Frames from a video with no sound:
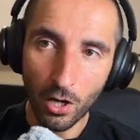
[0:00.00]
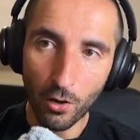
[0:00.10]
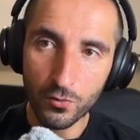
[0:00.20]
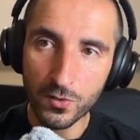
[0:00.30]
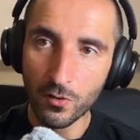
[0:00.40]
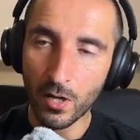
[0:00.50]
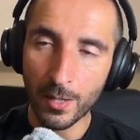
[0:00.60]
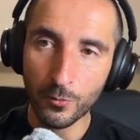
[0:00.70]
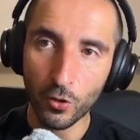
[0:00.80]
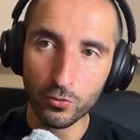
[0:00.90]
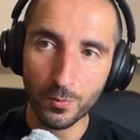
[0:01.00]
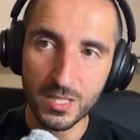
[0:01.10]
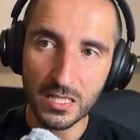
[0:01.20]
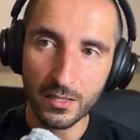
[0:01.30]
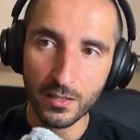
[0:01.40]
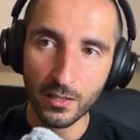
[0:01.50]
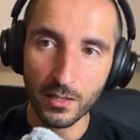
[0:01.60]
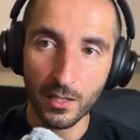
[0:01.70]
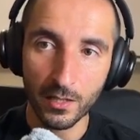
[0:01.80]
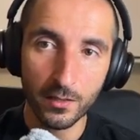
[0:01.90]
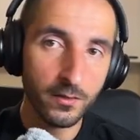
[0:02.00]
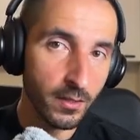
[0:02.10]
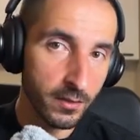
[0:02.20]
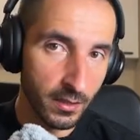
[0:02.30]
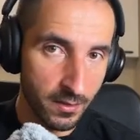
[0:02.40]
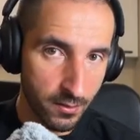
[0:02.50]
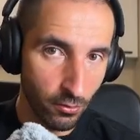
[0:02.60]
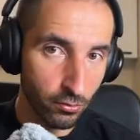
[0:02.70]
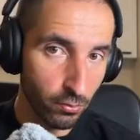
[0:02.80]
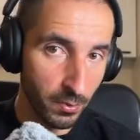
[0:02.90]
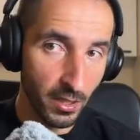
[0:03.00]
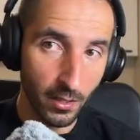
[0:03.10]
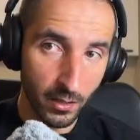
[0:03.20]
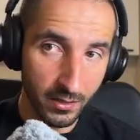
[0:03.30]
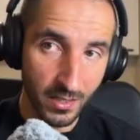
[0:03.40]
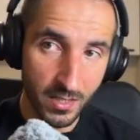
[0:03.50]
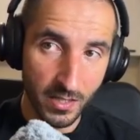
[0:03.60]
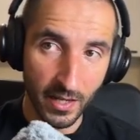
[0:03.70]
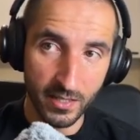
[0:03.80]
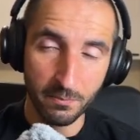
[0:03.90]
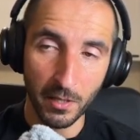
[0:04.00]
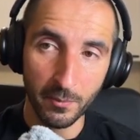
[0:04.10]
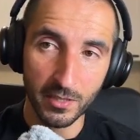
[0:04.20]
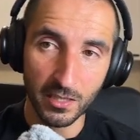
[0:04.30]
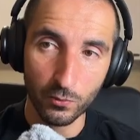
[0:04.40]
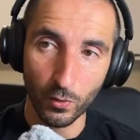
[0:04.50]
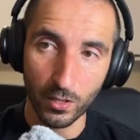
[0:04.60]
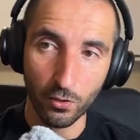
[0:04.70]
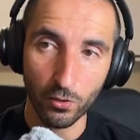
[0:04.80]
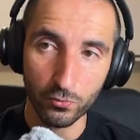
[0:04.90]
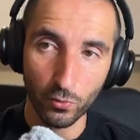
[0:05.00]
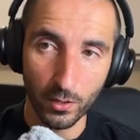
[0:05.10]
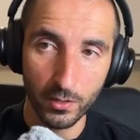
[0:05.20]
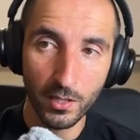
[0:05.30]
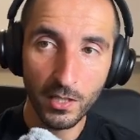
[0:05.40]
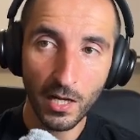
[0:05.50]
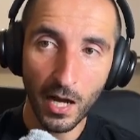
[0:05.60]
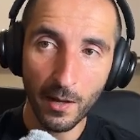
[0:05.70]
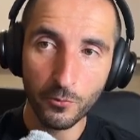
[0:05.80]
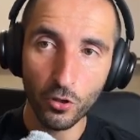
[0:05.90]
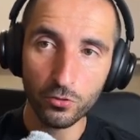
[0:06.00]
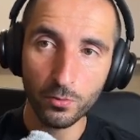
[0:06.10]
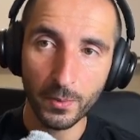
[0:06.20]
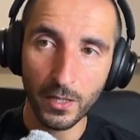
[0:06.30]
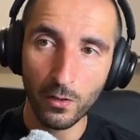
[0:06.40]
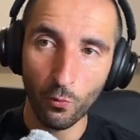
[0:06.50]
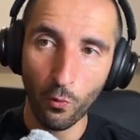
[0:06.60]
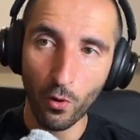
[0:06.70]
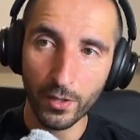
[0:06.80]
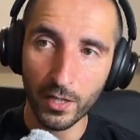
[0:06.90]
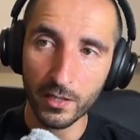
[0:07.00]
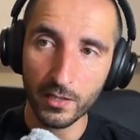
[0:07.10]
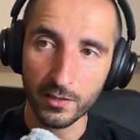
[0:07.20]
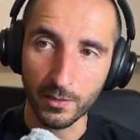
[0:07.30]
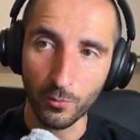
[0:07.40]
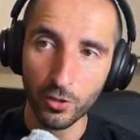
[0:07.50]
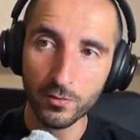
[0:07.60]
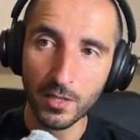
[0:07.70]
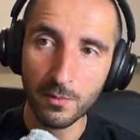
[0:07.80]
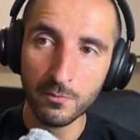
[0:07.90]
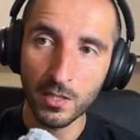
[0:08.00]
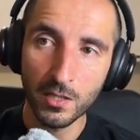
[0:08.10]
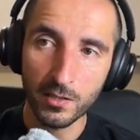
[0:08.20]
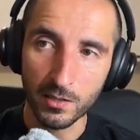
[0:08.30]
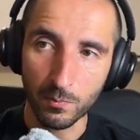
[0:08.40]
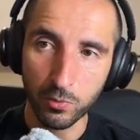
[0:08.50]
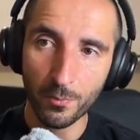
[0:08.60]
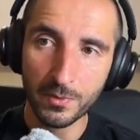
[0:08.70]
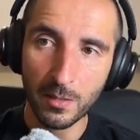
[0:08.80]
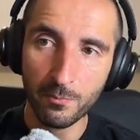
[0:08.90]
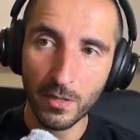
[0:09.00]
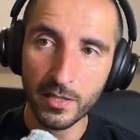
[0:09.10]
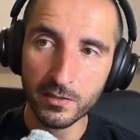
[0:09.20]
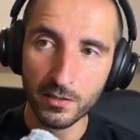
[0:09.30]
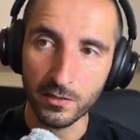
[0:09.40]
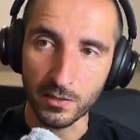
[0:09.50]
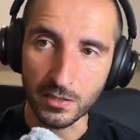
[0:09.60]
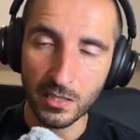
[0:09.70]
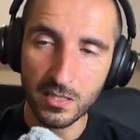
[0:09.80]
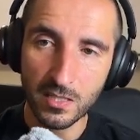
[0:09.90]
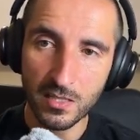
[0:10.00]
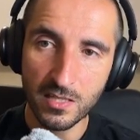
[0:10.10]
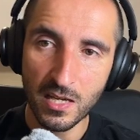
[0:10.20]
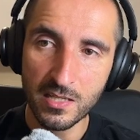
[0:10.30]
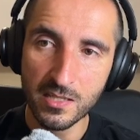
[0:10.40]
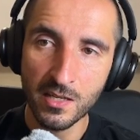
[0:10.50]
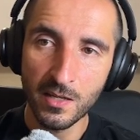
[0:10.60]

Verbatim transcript: Also, I'm going to be starting a run that is going to be this experiment that we are going to run. I'm going to be logging the model name, the prompt template, the dataset size,